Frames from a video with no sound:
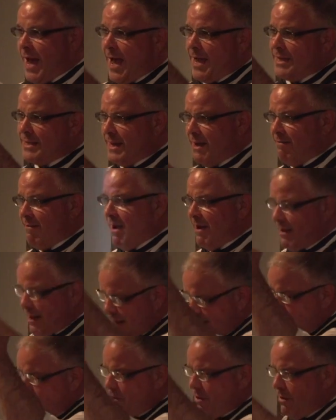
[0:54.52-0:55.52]
That's all right.
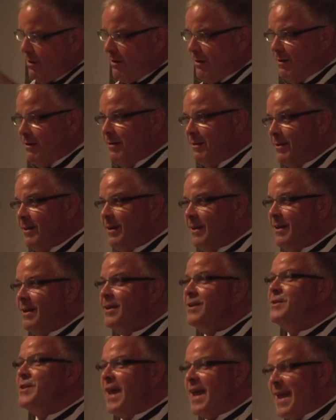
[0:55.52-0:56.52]
That's good.
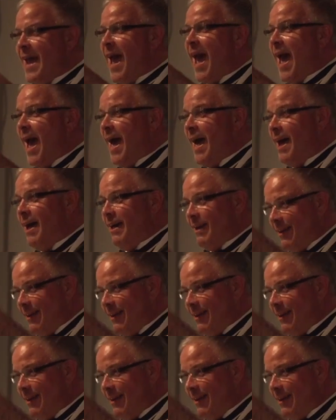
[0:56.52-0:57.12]
Say yeah.